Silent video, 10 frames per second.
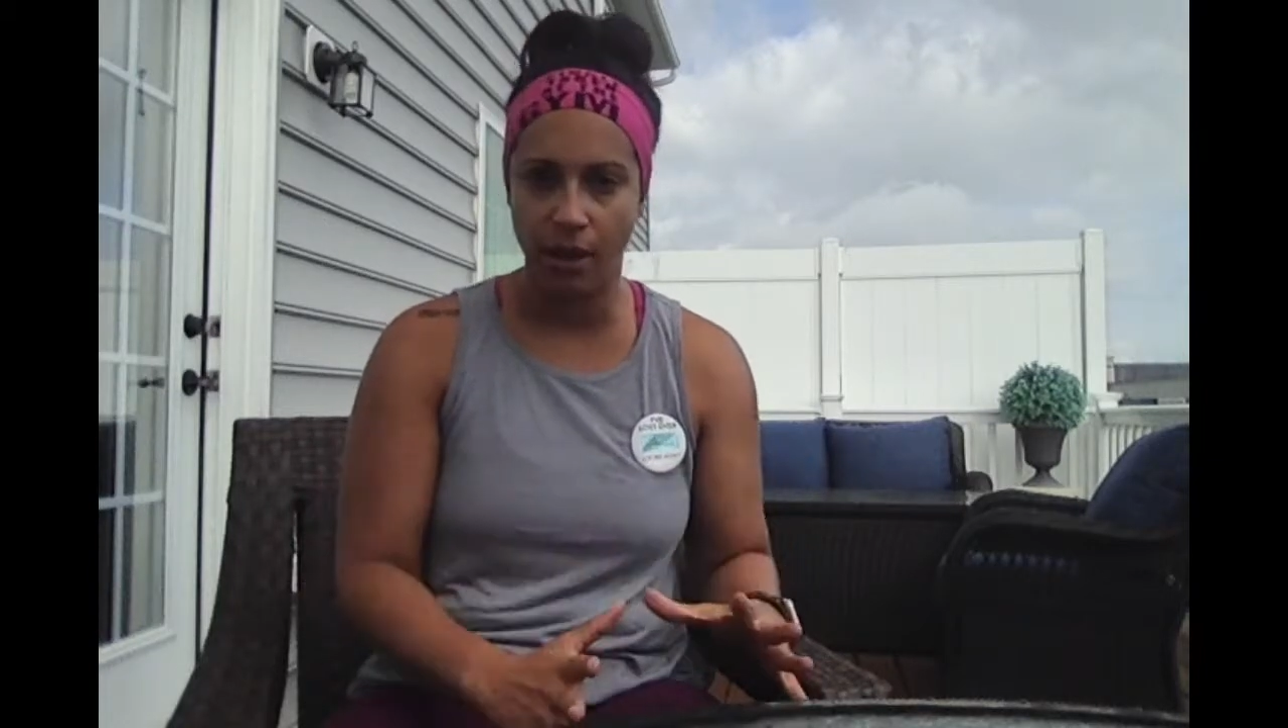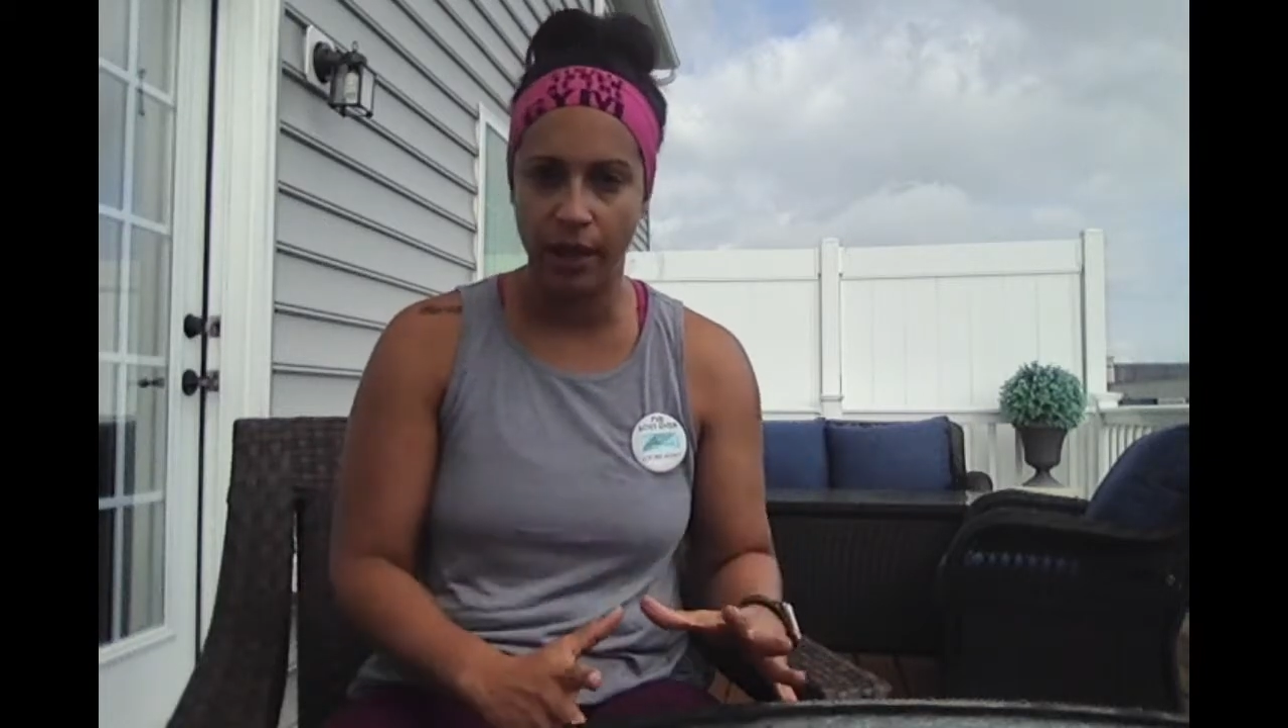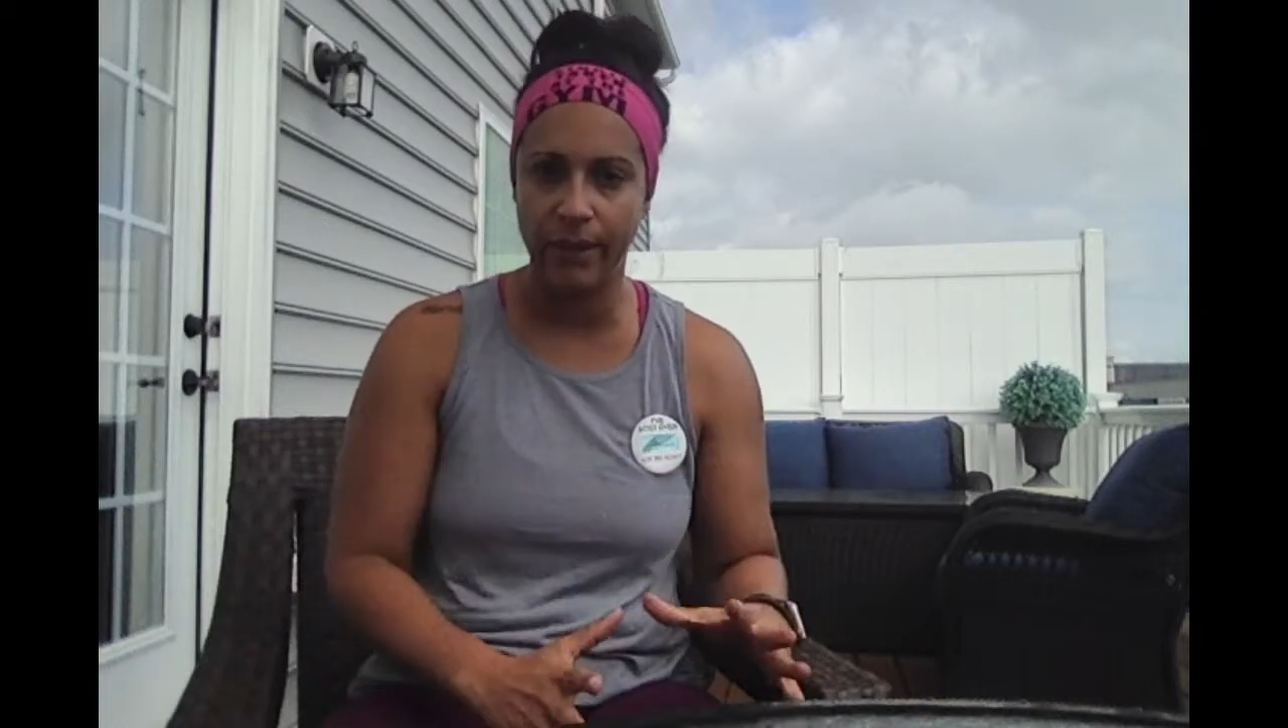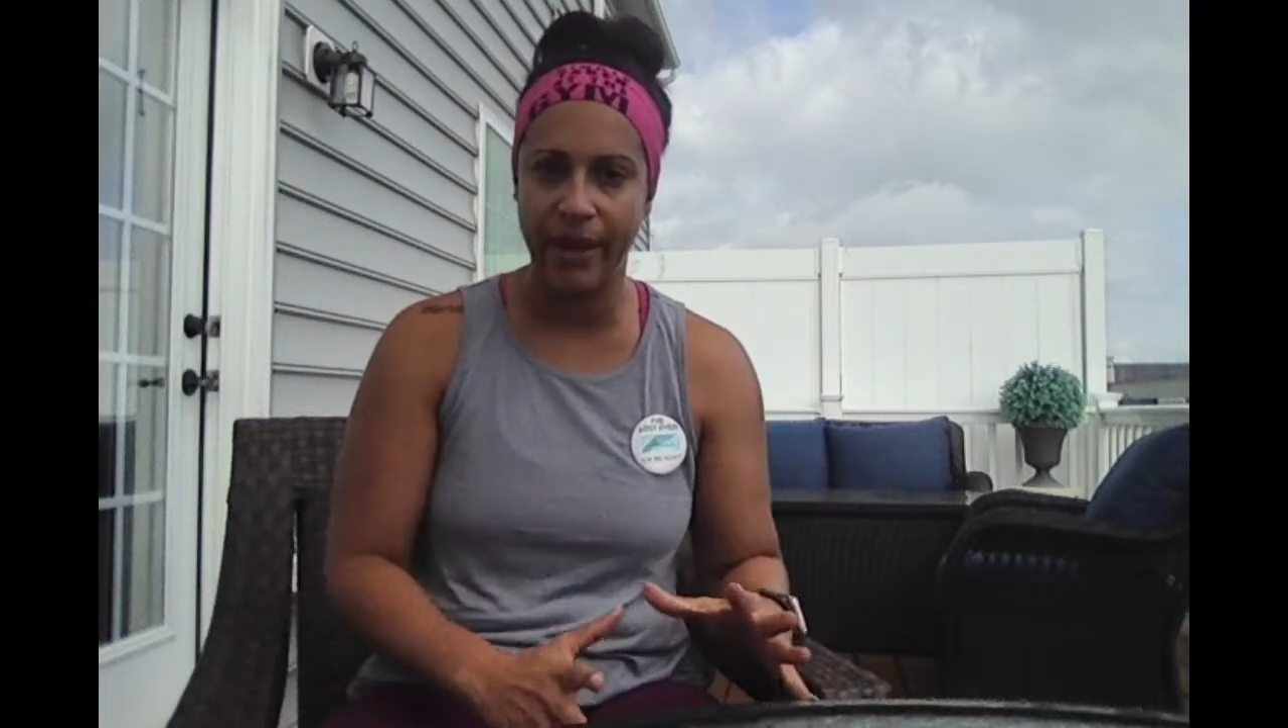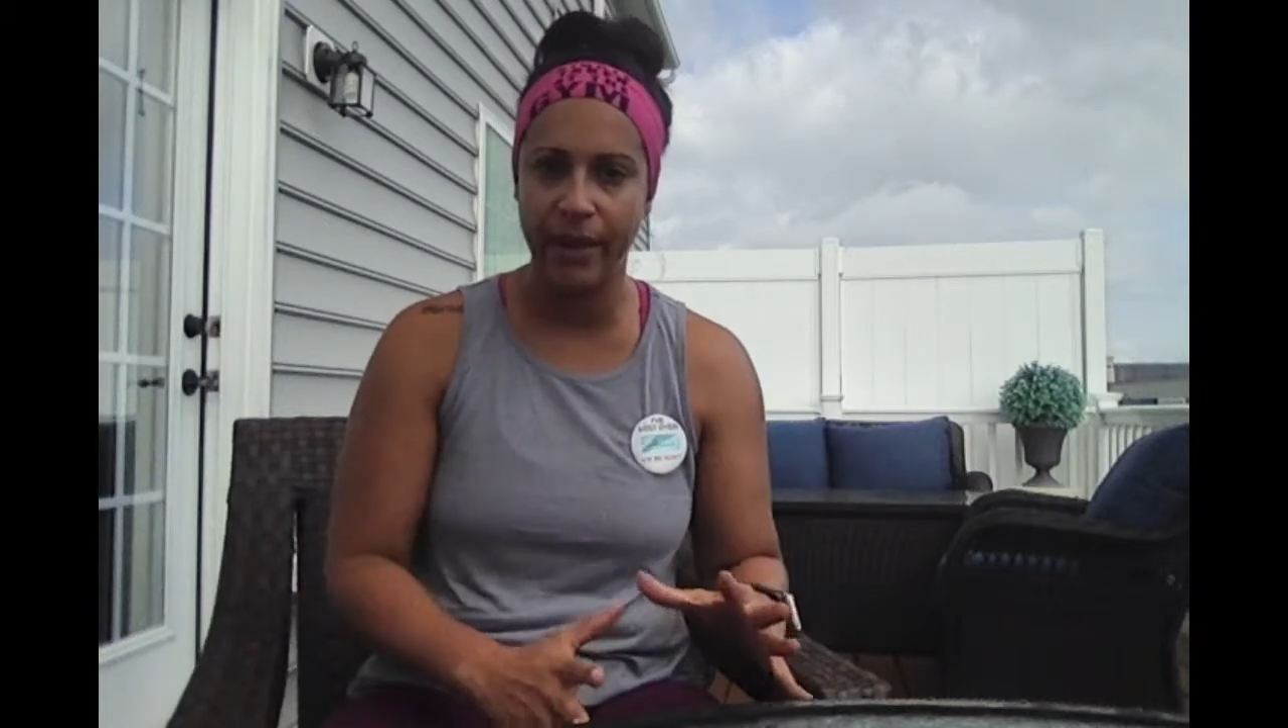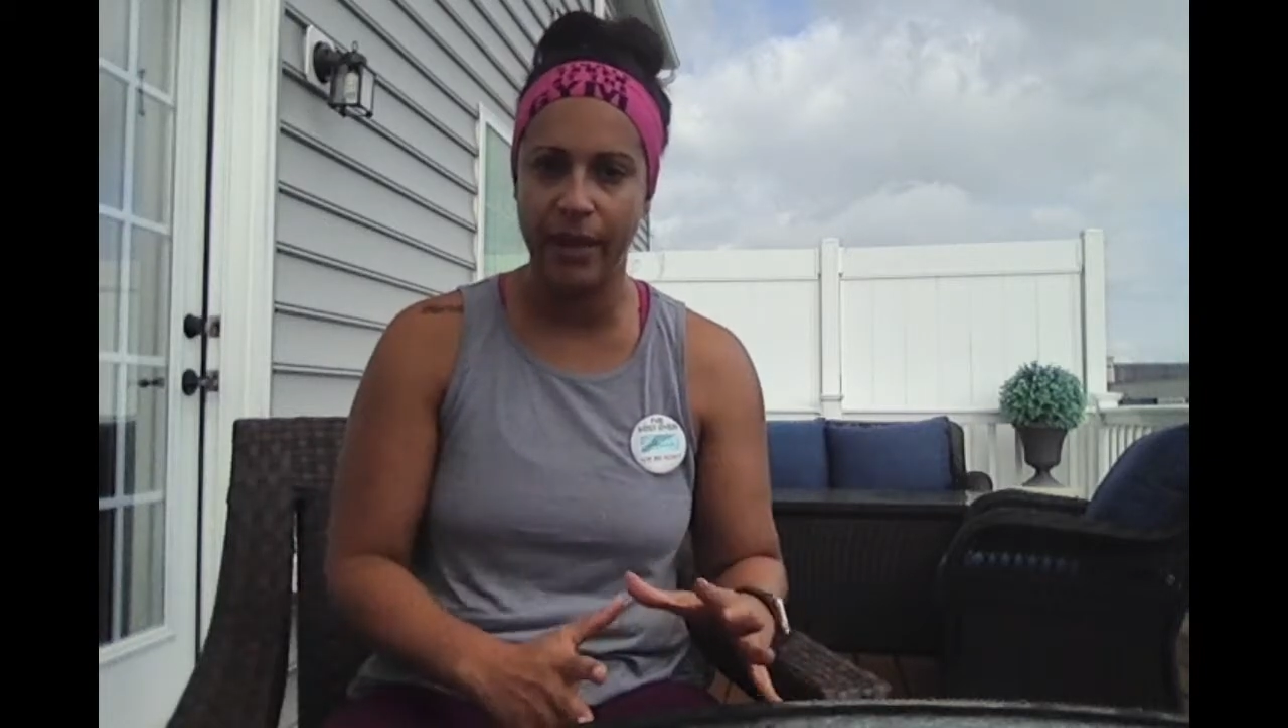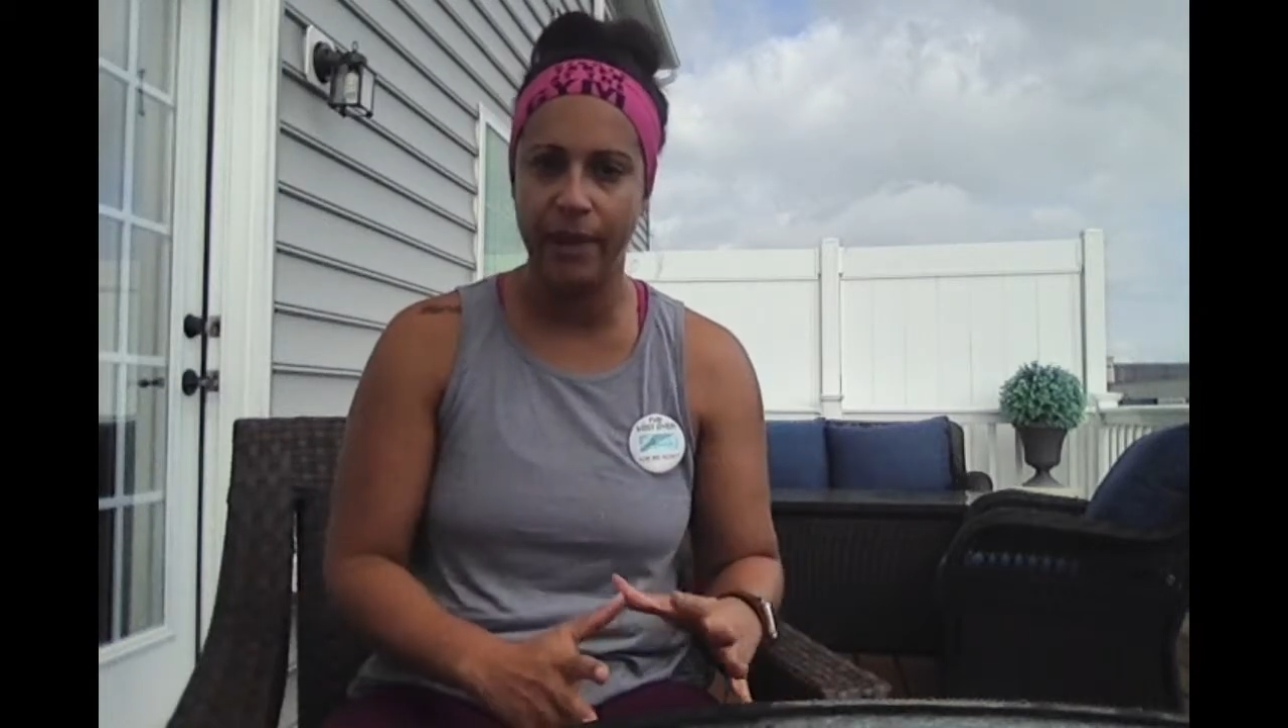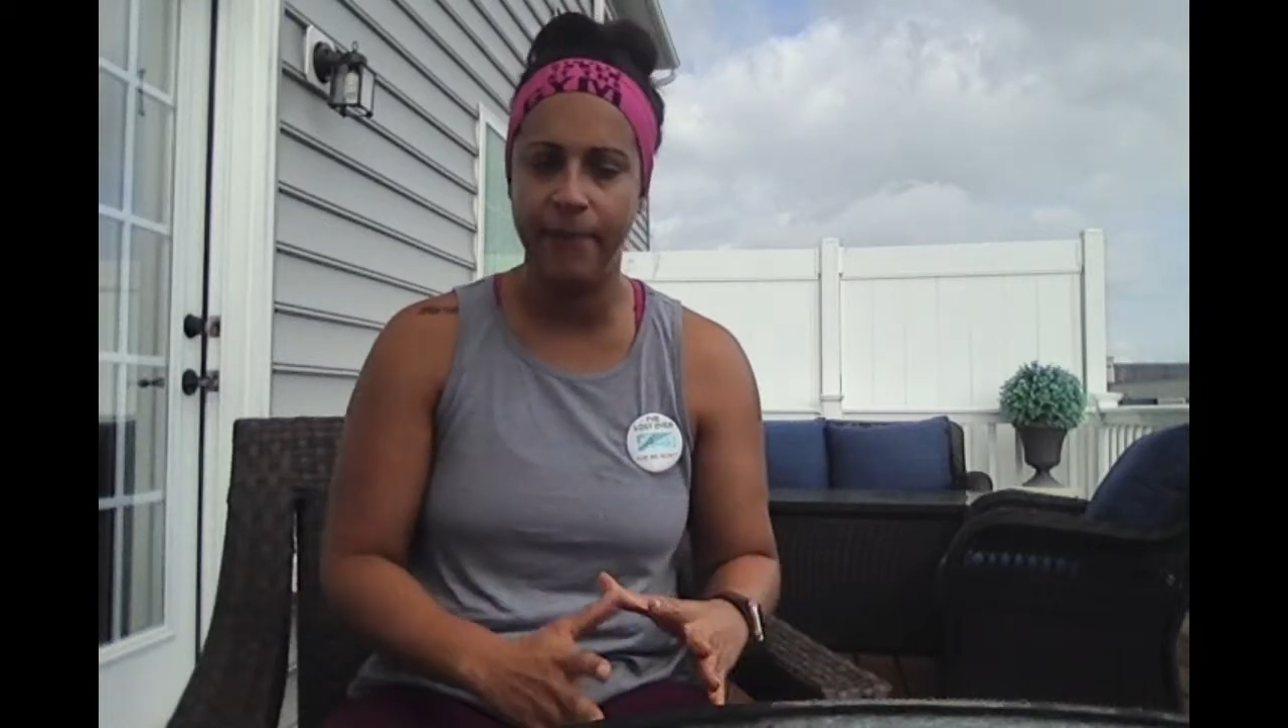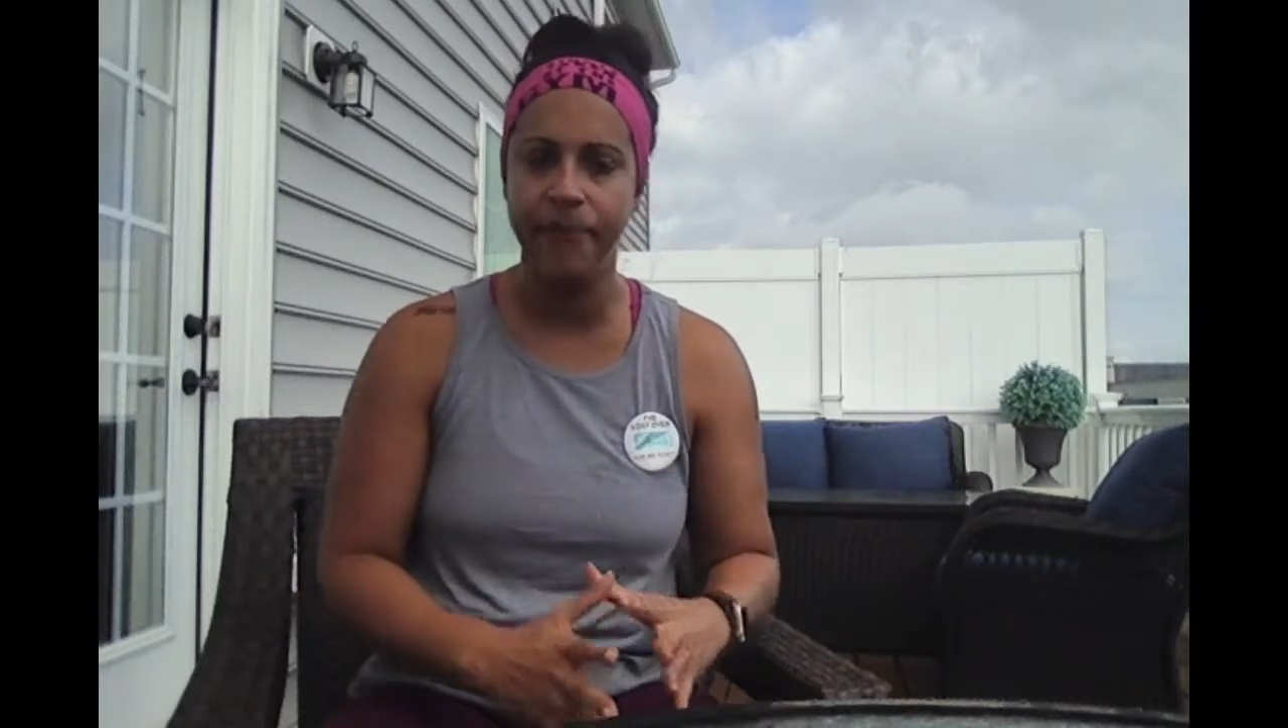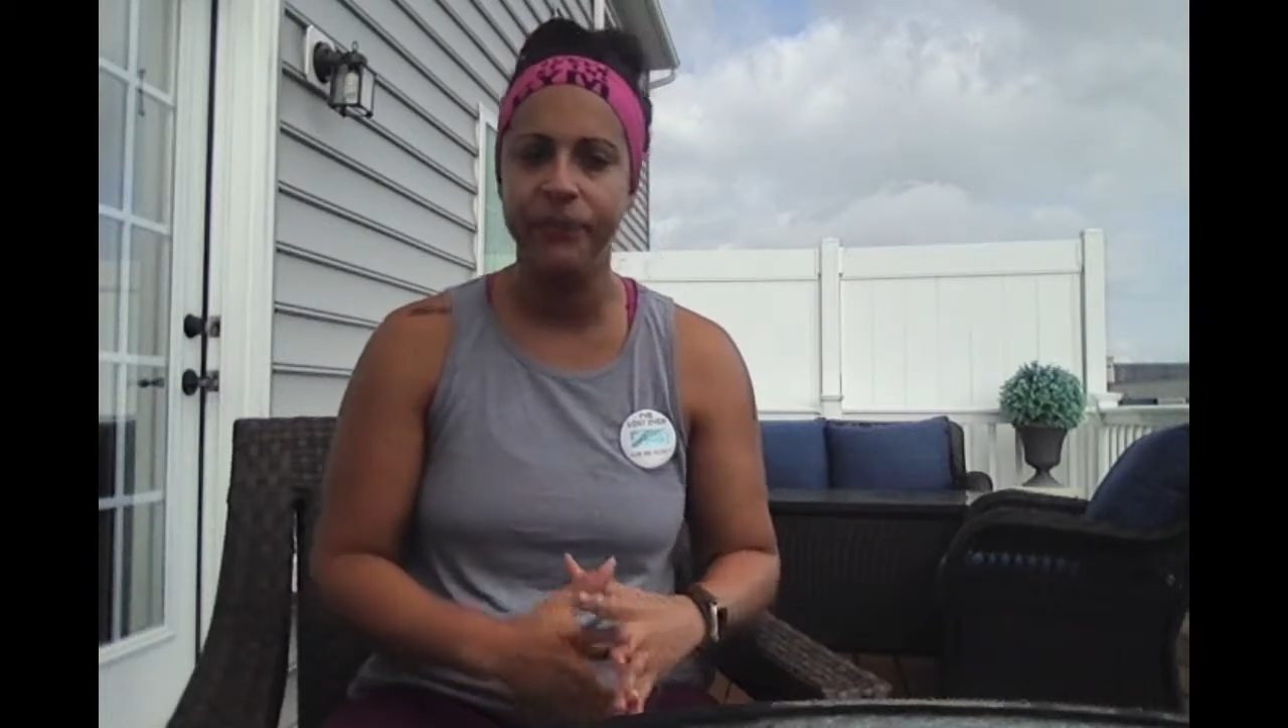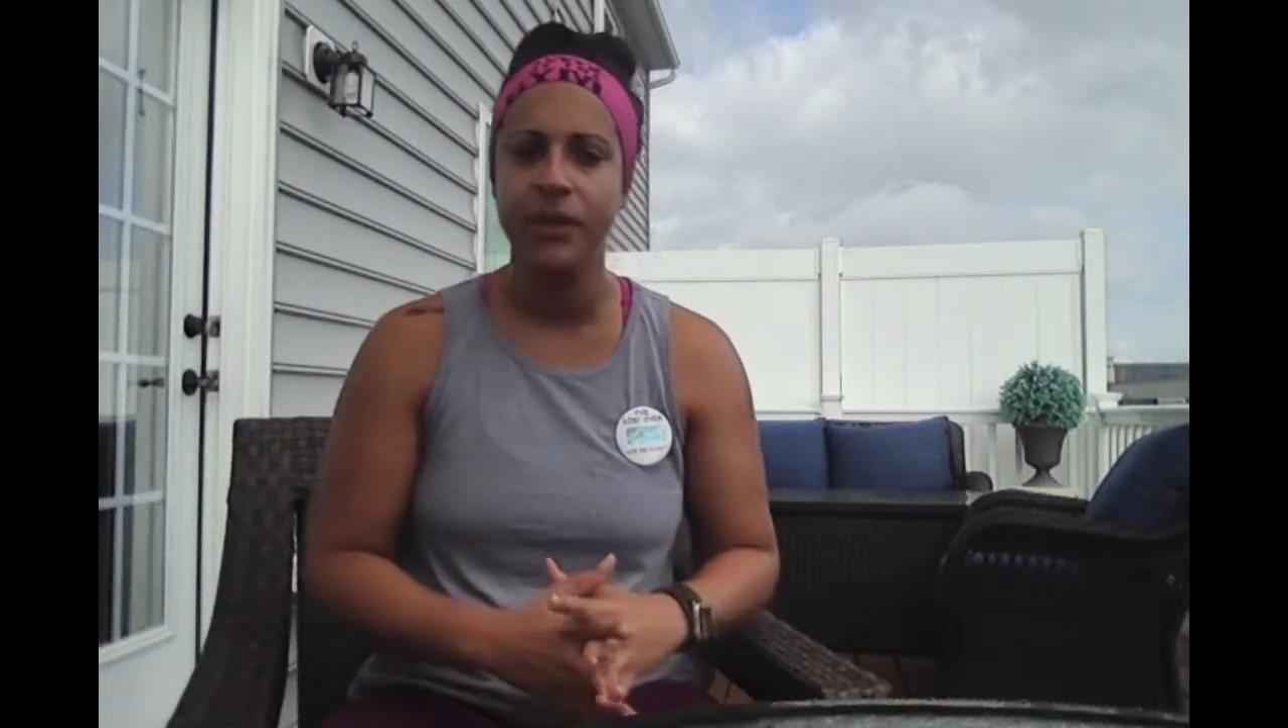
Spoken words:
all about him.